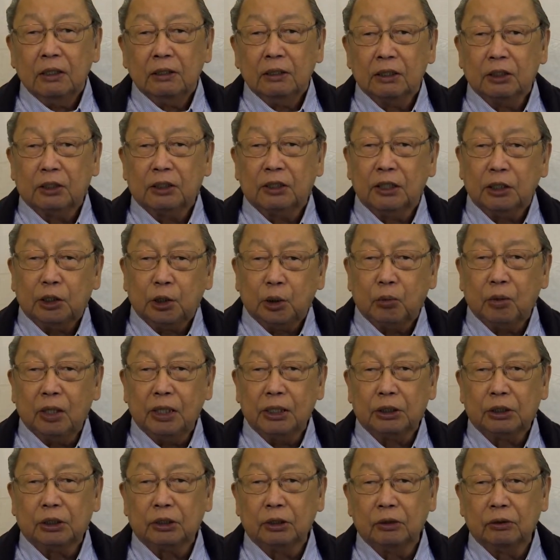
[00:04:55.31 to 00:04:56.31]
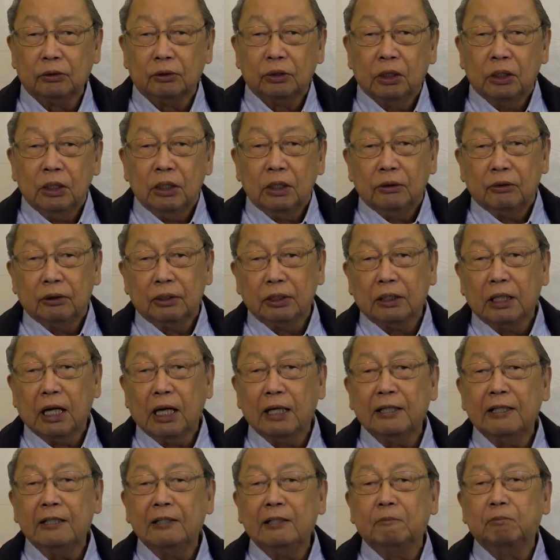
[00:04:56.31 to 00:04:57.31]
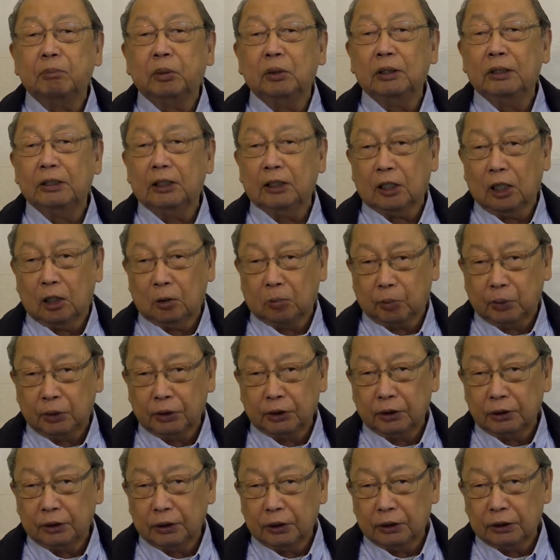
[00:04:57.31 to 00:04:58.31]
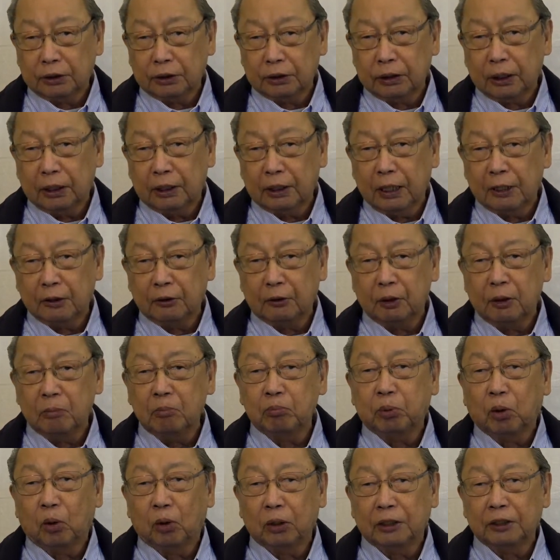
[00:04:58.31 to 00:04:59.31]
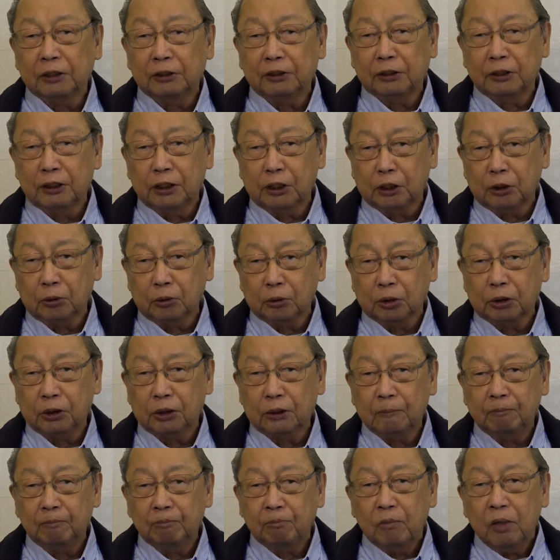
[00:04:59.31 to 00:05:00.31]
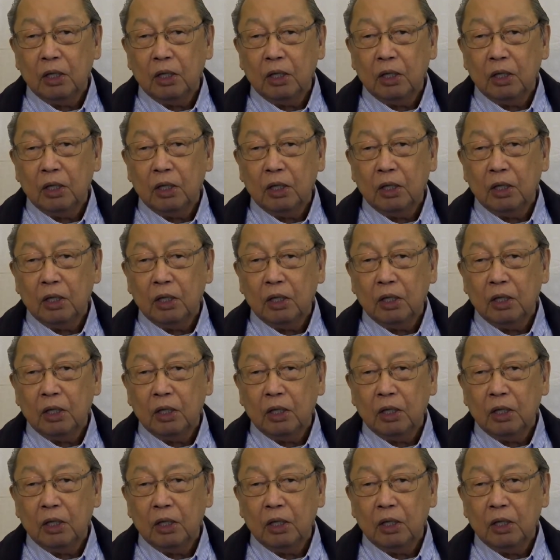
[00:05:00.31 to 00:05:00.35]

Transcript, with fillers: the situation regarding the political prisoners and other important issues.